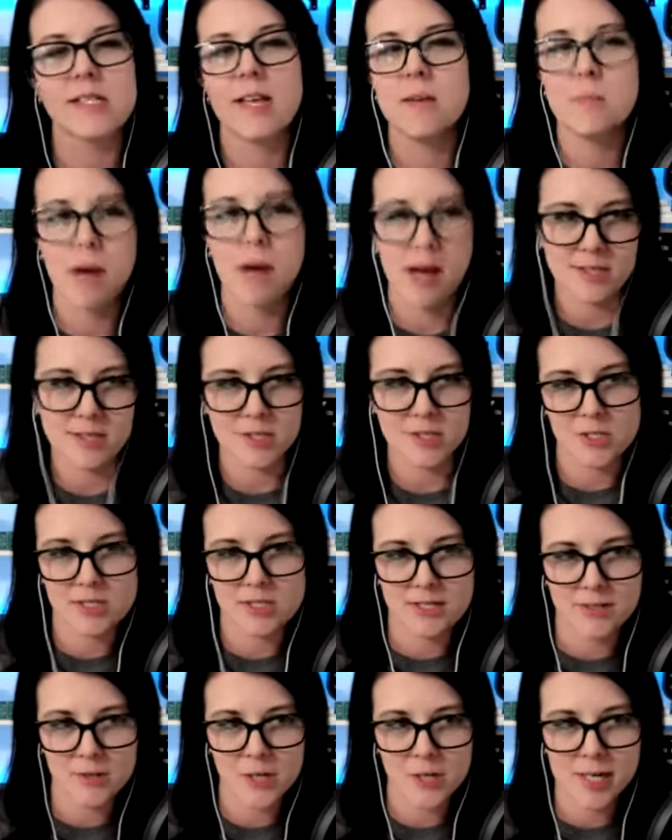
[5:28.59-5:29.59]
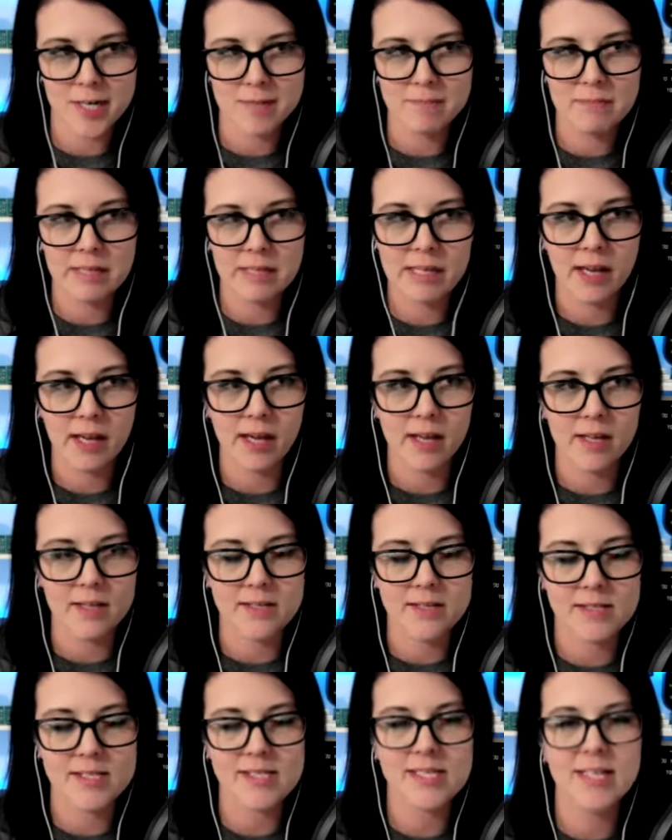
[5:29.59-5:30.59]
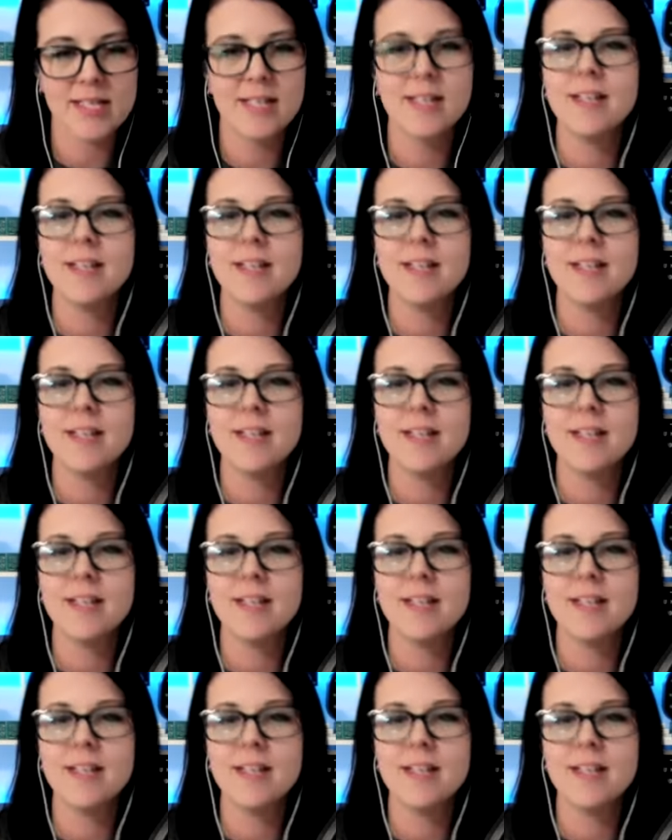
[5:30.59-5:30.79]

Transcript: imposter syndrome because